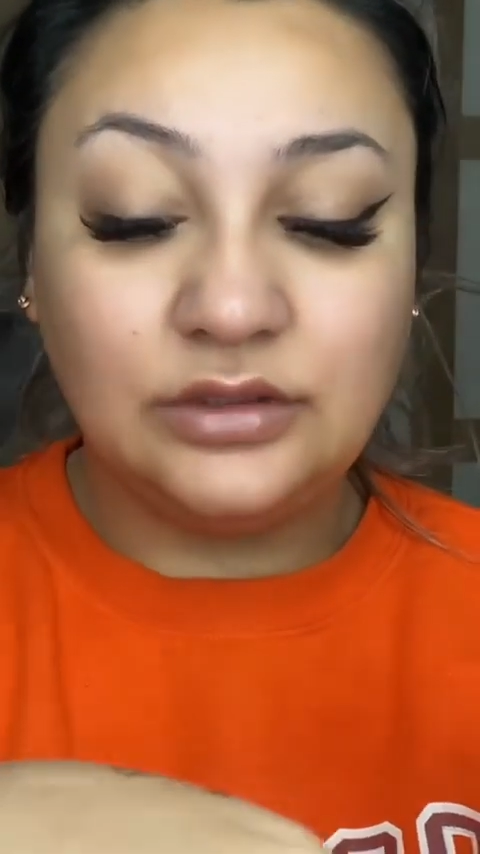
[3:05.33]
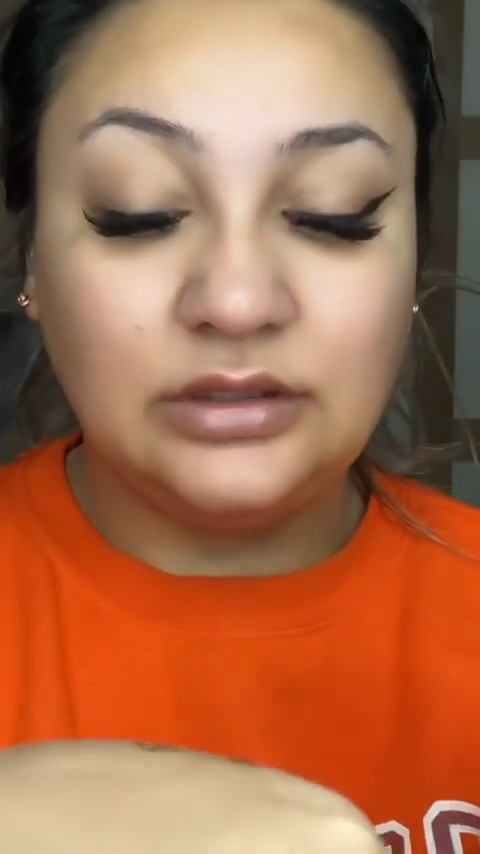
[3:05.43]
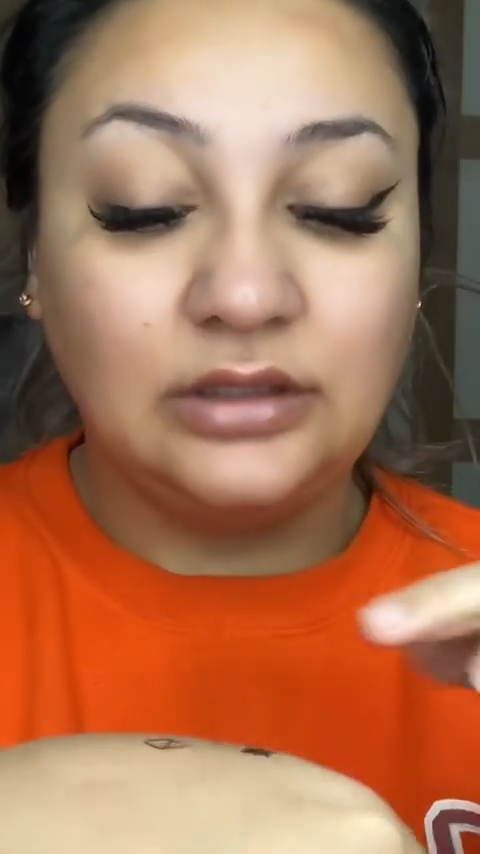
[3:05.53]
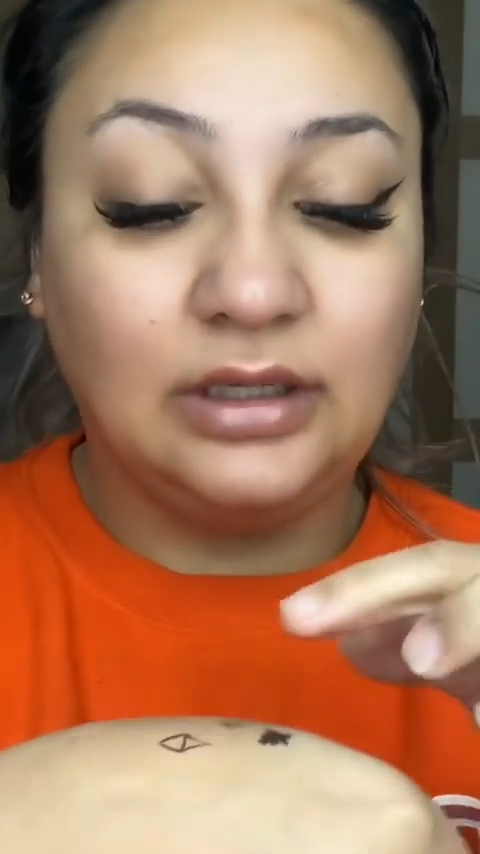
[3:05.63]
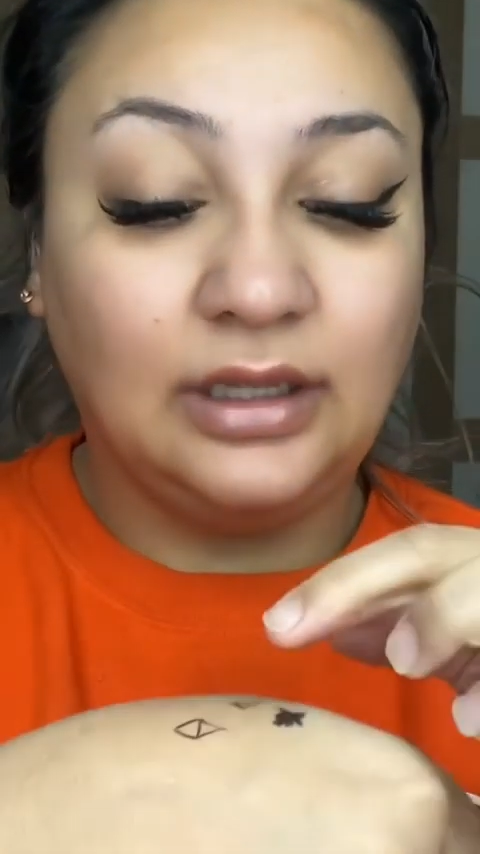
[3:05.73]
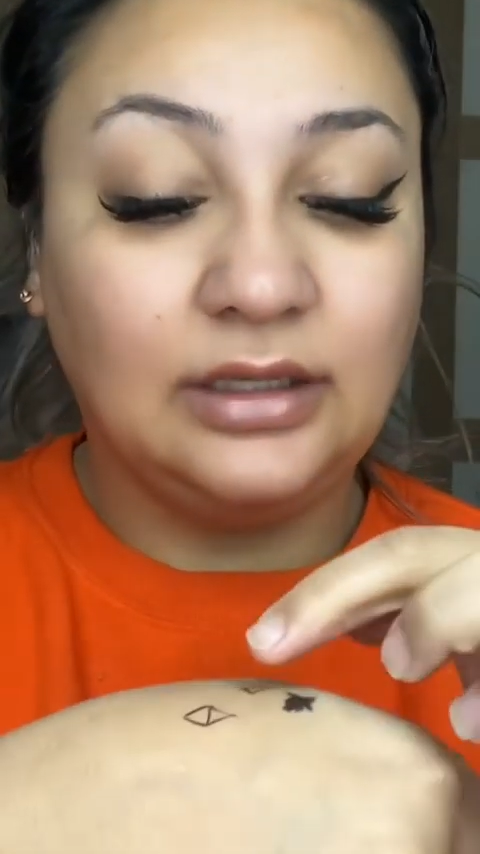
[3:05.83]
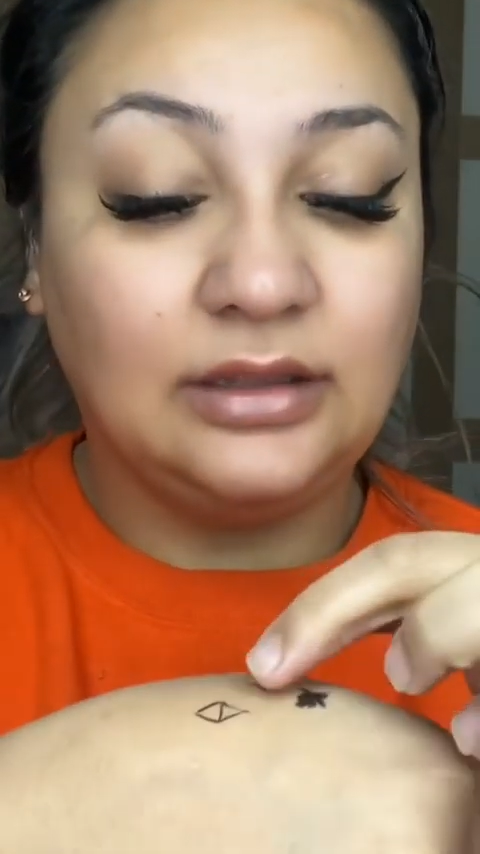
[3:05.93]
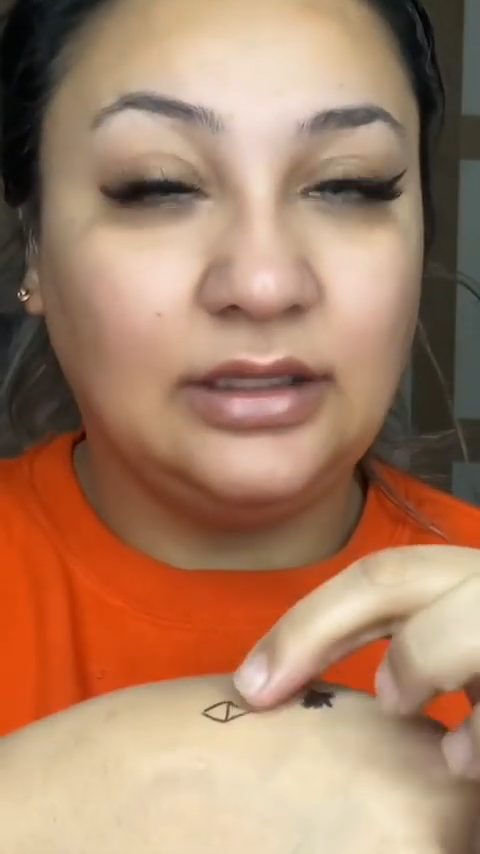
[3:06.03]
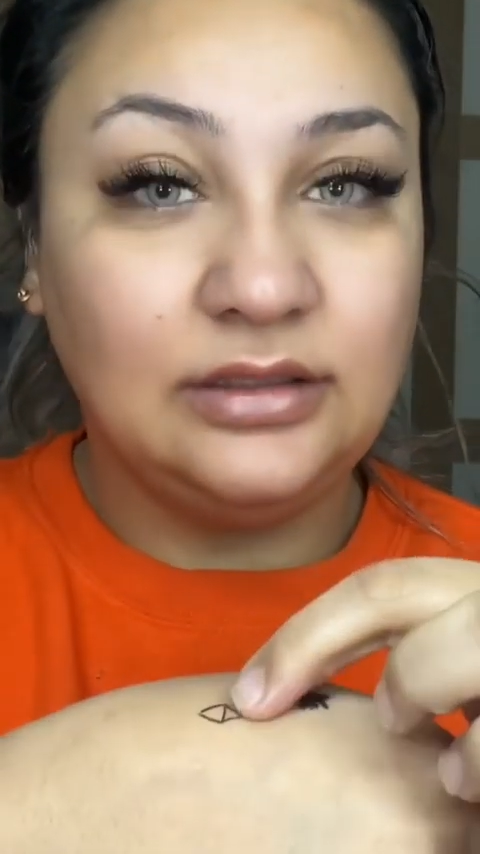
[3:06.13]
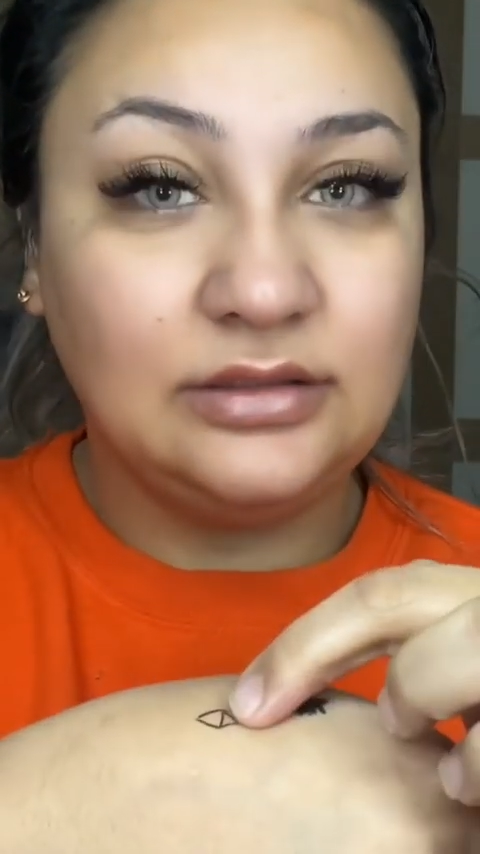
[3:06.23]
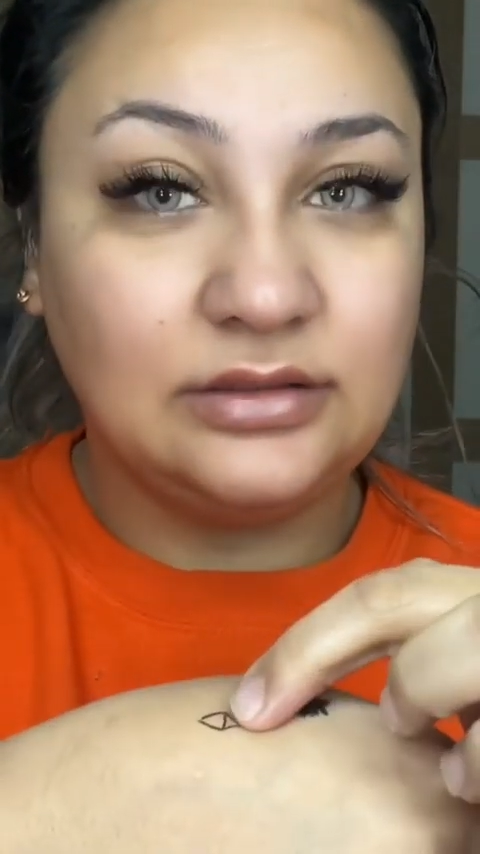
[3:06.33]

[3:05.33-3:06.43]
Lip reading: like this.